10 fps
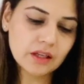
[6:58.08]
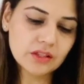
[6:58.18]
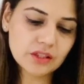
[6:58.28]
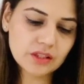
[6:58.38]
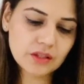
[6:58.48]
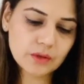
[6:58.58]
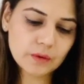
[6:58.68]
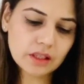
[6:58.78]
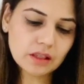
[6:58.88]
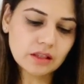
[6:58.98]
Je
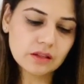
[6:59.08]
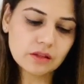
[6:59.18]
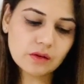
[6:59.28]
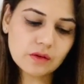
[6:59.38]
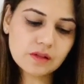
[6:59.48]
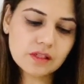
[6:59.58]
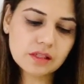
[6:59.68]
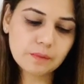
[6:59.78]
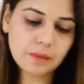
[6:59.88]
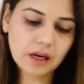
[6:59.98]
suis dans
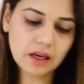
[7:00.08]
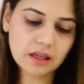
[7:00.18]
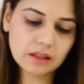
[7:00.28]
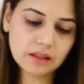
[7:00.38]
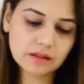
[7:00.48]
un parc,